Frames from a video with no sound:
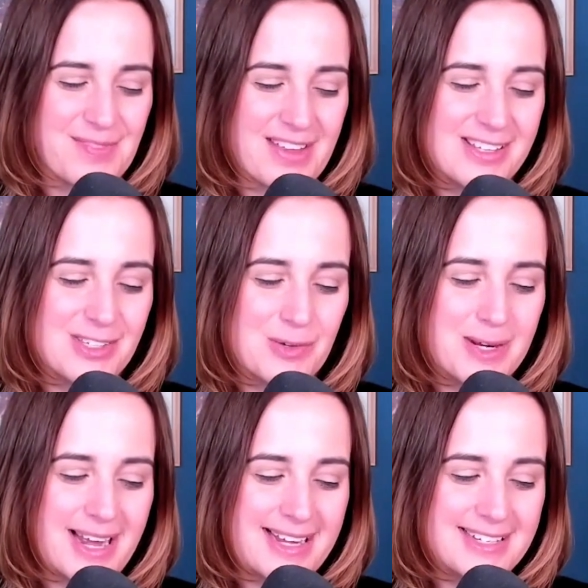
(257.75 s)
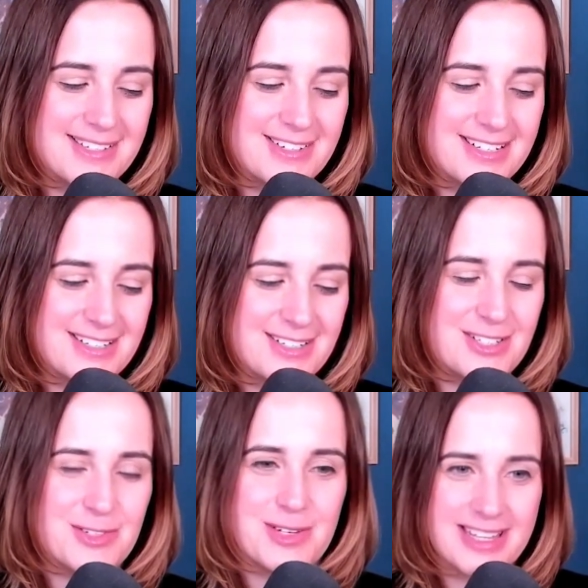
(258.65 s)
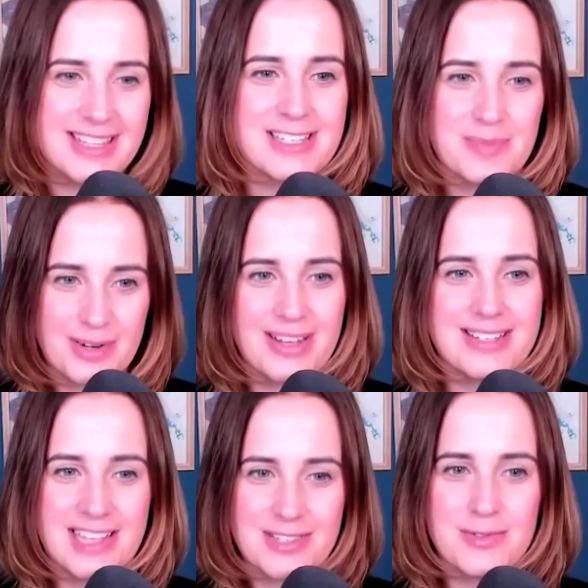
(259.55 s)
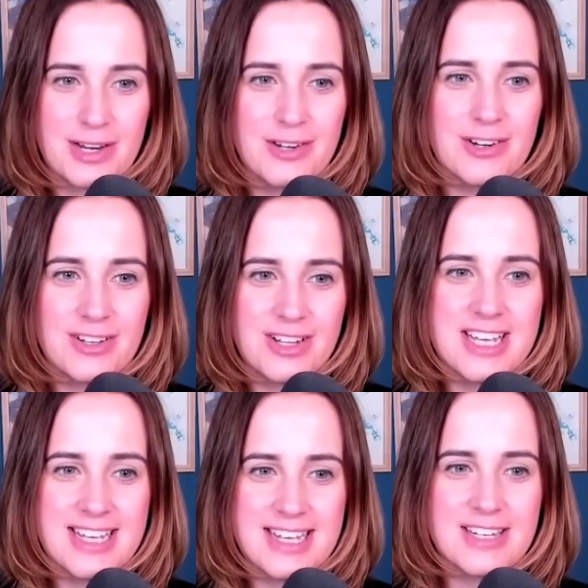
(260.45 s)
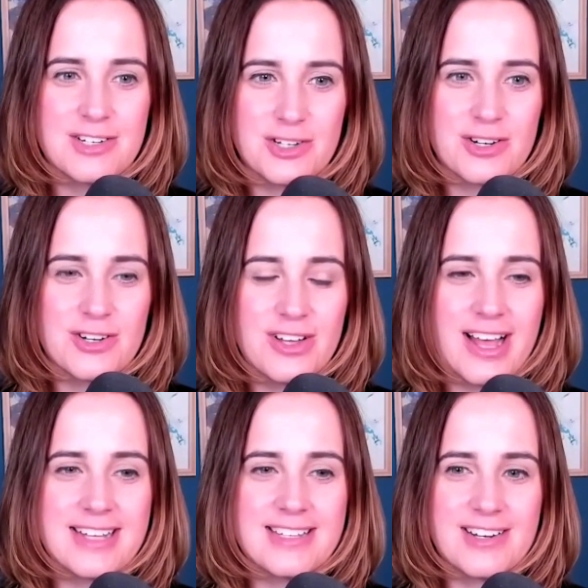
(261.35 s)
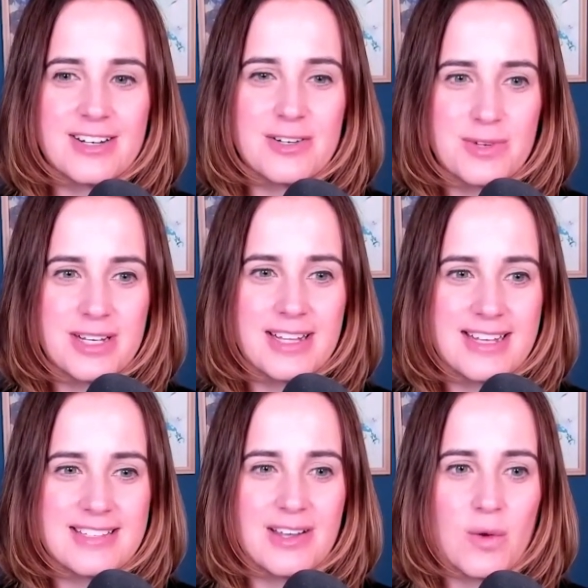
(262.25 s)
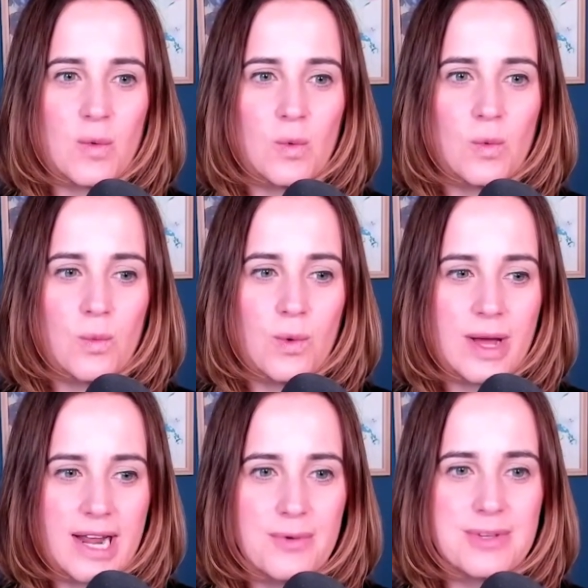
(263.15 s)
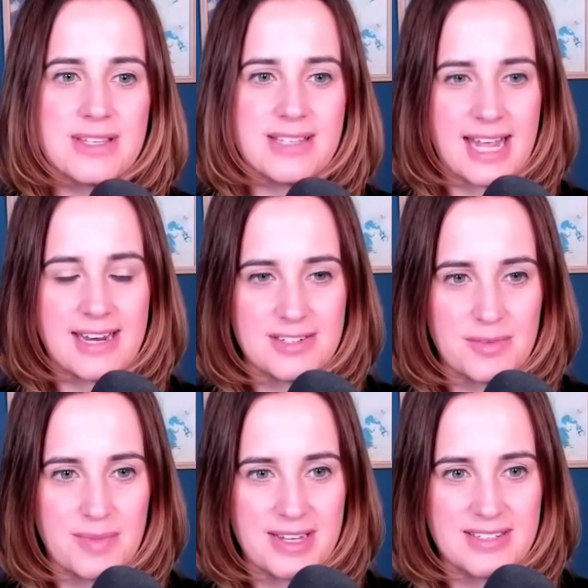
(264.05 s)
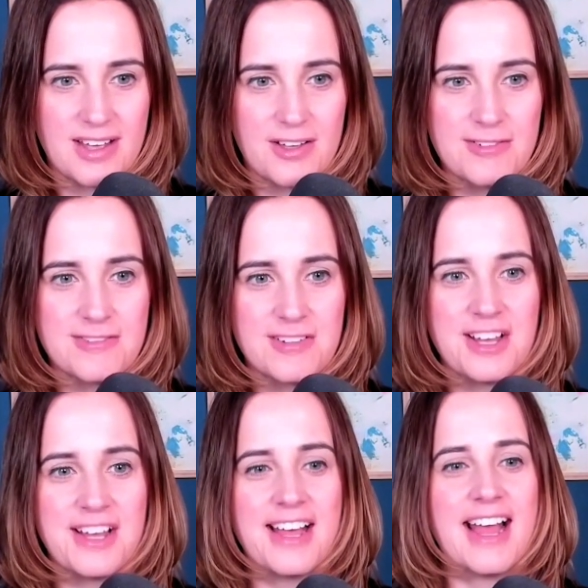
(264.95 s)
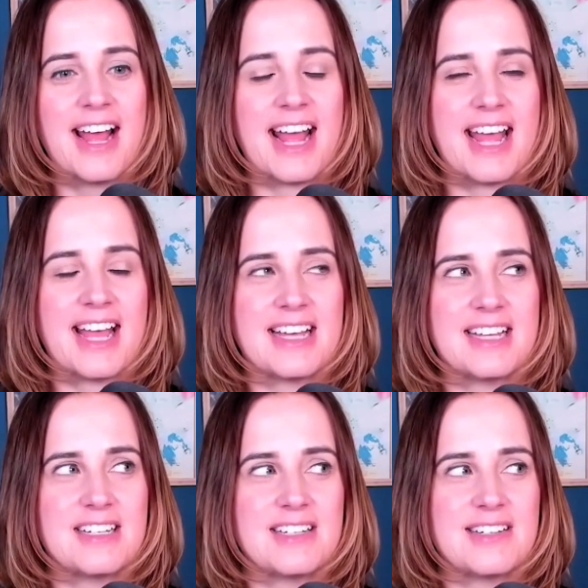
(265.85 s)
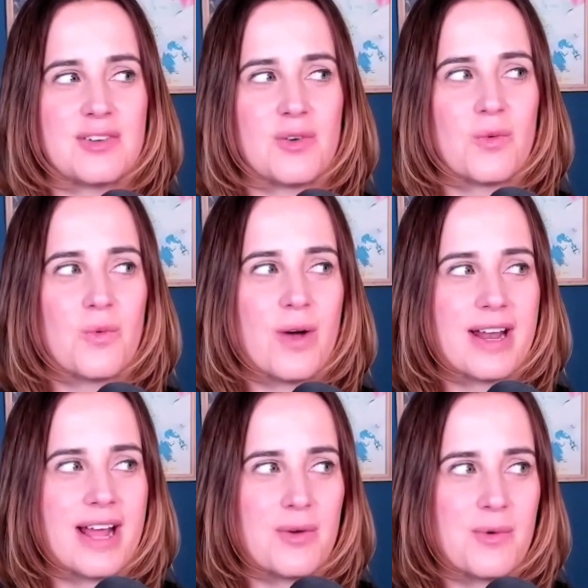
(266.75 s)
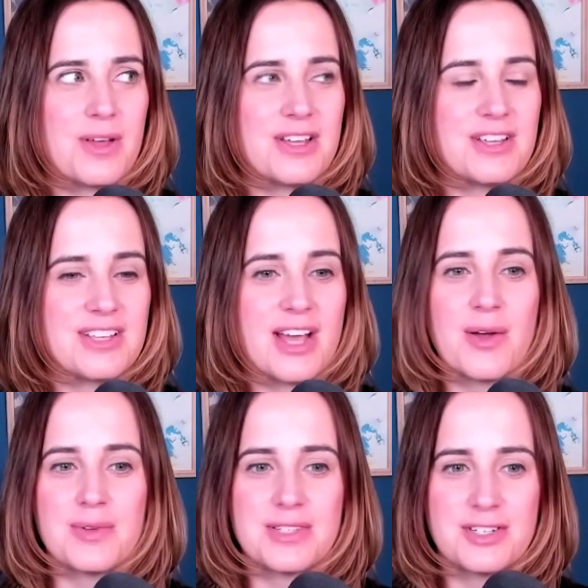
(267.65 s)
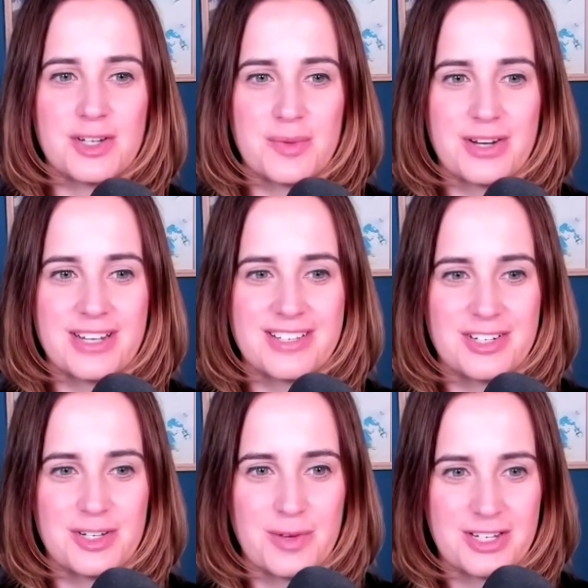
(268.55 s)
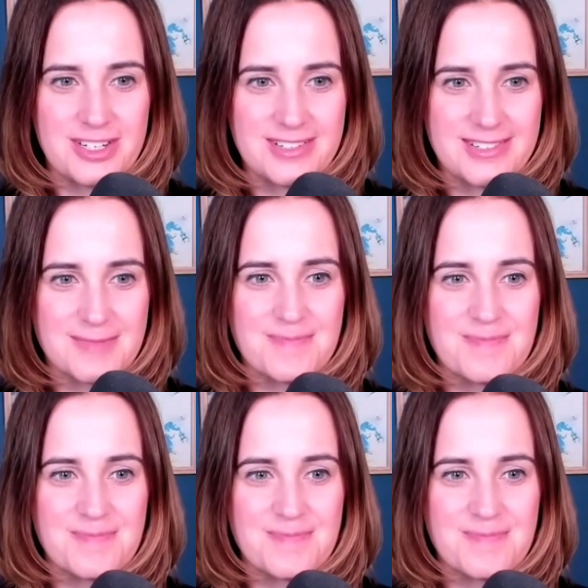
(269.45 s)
And so when I started doing this process regularly in a journal, I started realizing what I was saying to myself and how I was interpreting situations.